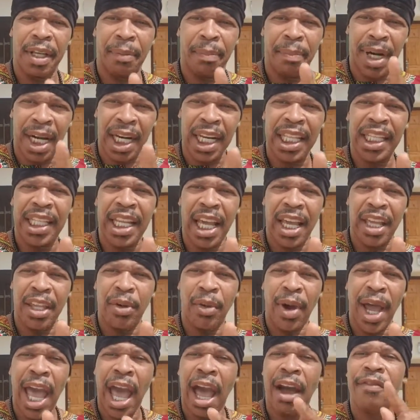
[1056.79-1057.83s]
the money that
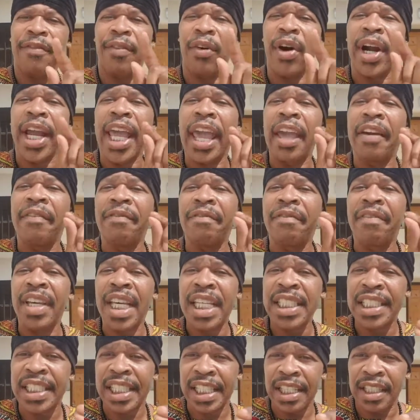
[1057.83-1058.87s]
you have for a
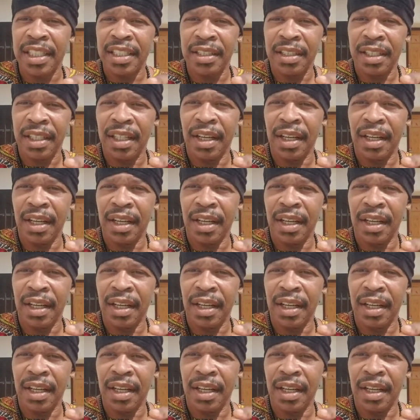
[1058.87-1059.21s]
visit,